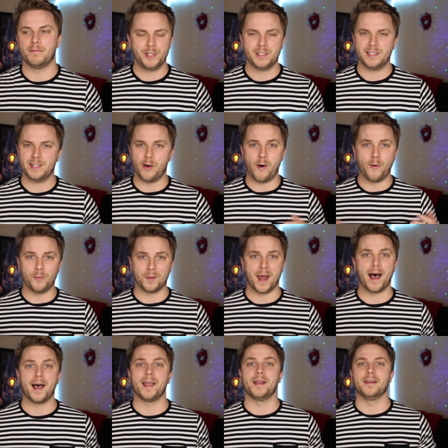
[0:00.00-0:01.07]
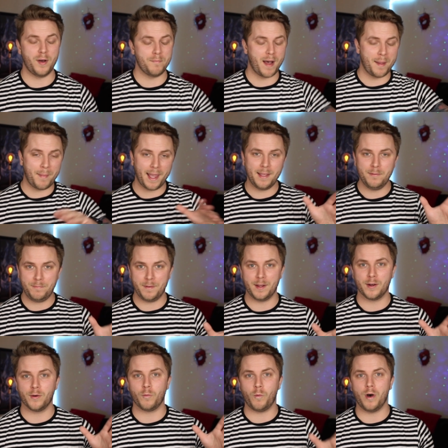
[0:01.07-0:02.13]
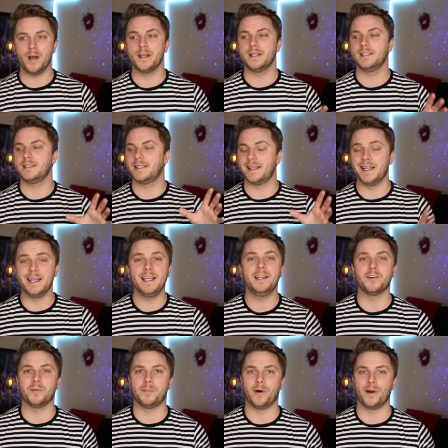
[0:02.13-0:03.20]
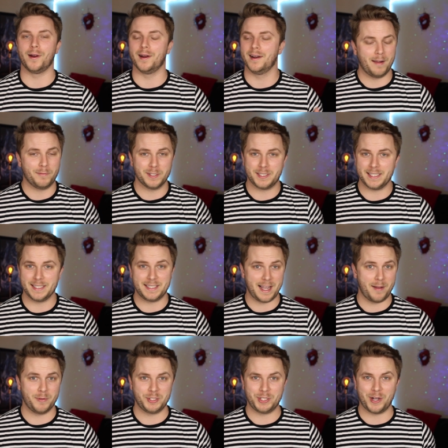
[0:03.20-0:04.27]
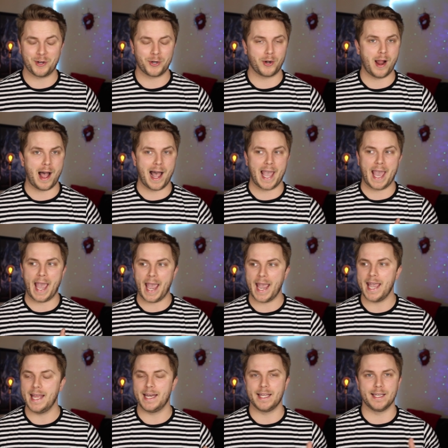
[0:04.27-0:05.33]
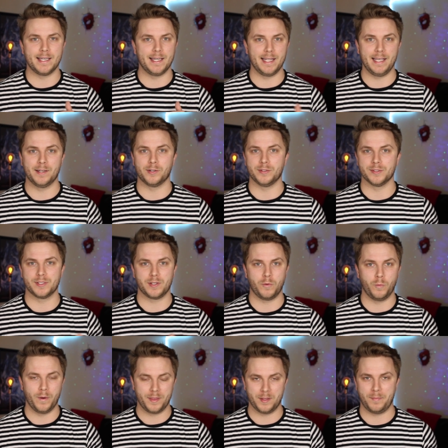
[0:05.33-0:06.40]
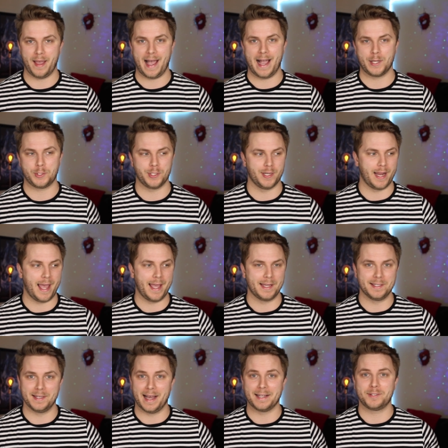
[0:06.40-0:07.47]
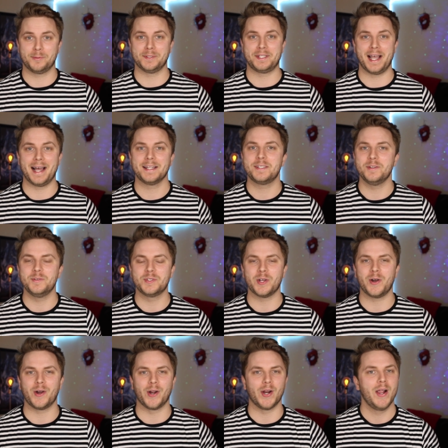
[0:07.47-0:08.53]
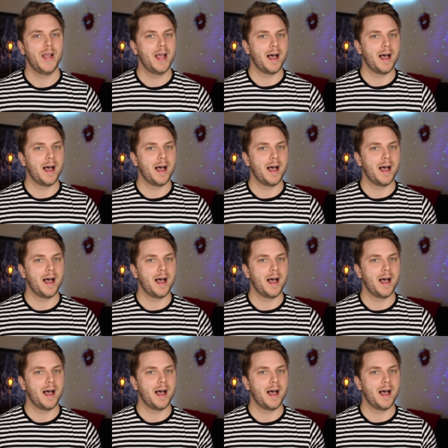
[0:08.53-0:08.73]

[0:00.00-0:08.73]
Just the whole nine. But my main fear was the needle part. Ever since I was younger, I hated needles with a passion, and that's what tattoos are.